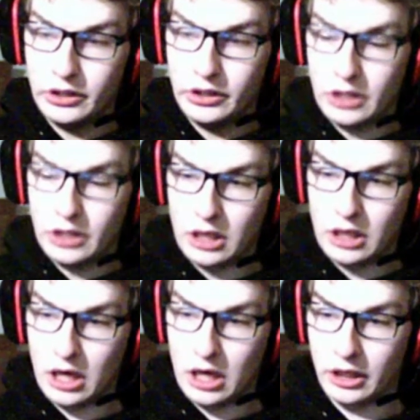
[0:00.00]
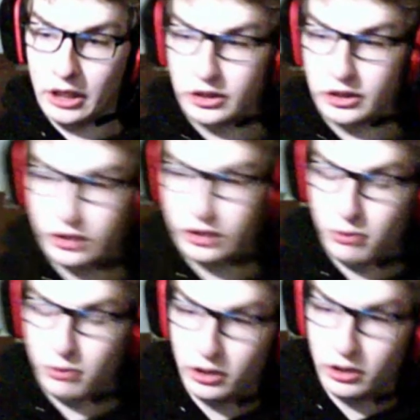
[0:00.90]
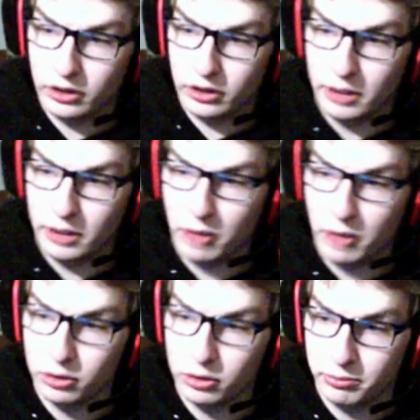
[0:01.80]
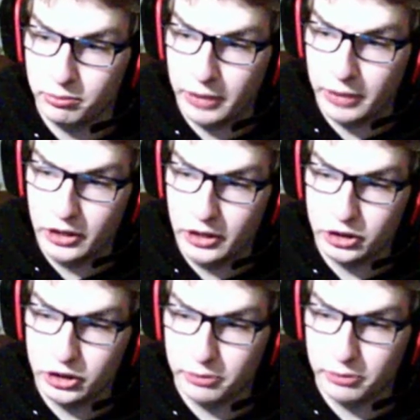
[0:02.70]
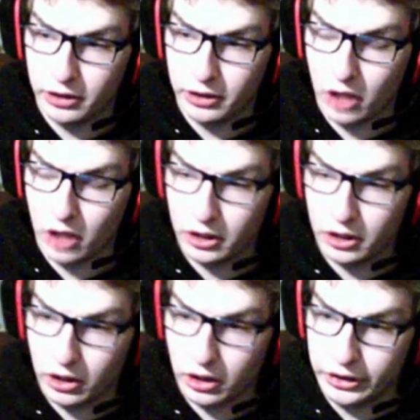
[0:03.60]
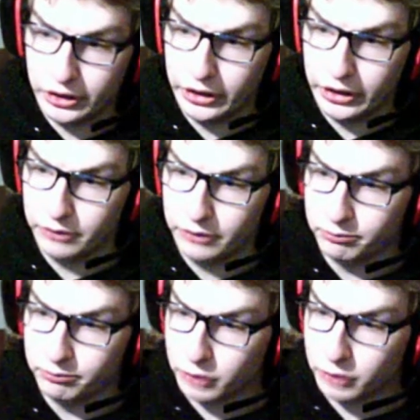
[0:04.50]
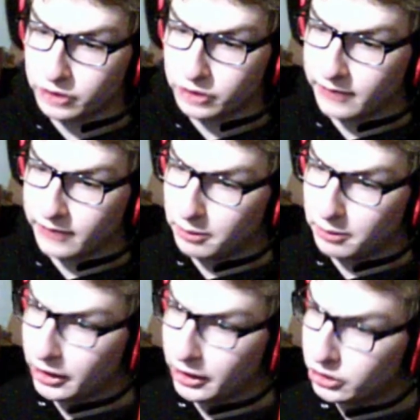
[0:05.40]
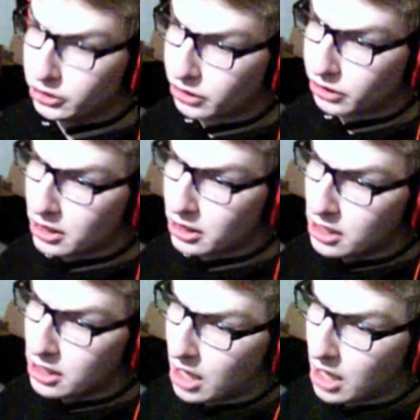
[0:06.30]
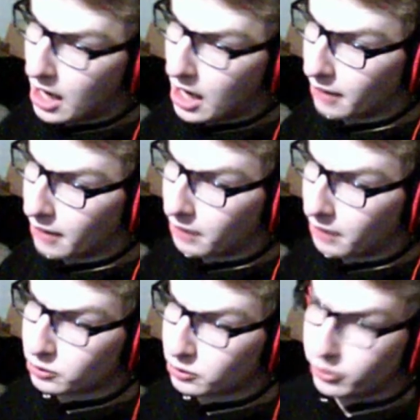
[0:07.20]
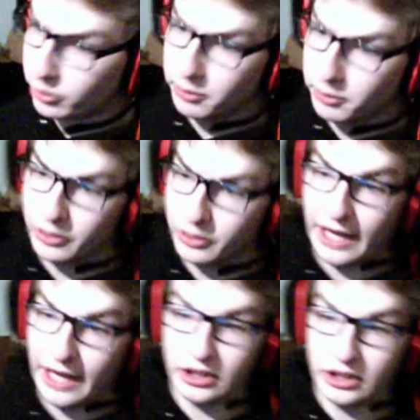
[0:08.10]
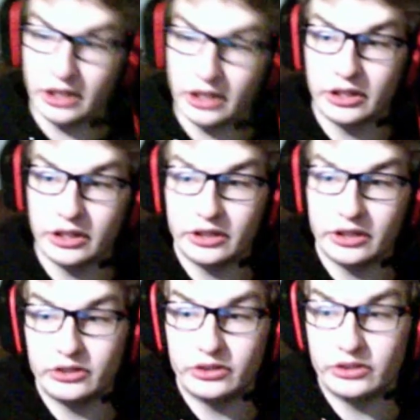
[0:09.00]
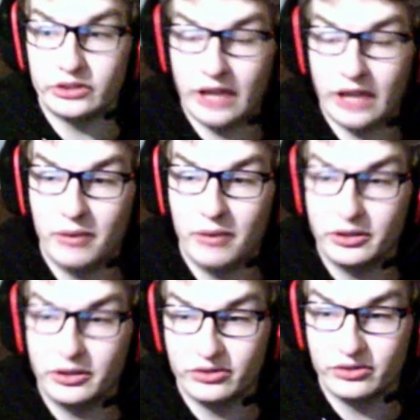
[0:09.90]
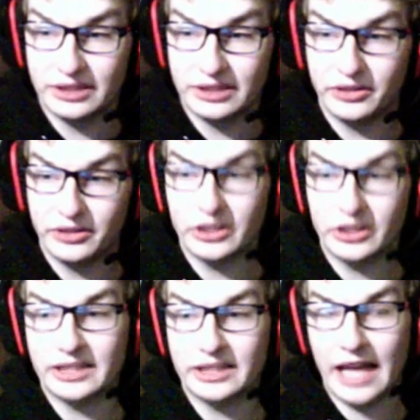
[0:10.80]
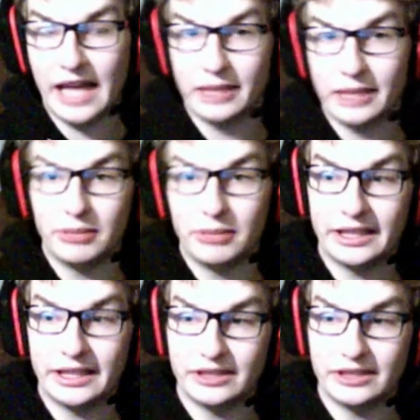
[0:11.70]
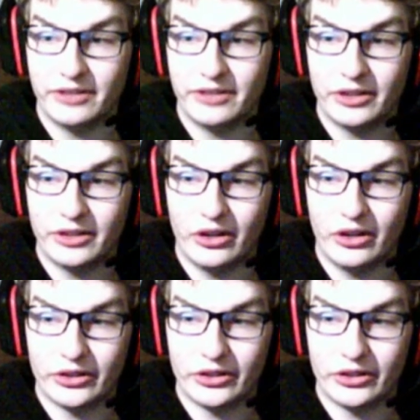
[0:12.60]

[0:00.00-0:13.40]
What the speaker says: is in the one on the about page, but not on the Merchify page. I'm sorry about that. I have been severely slacking because it's very hard.